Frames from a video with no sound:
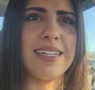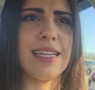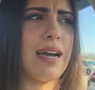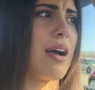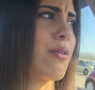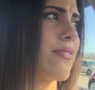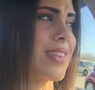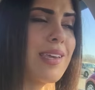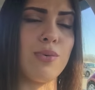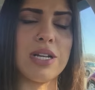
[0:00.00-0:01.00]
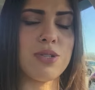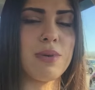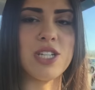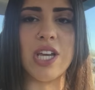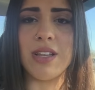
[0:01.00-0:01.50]
doubt, I don't even think he watches
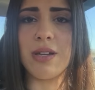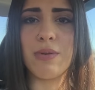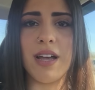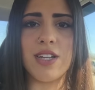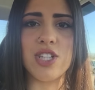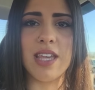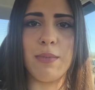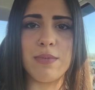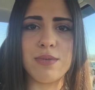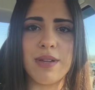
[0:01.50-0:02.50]
my channel he probably just came up to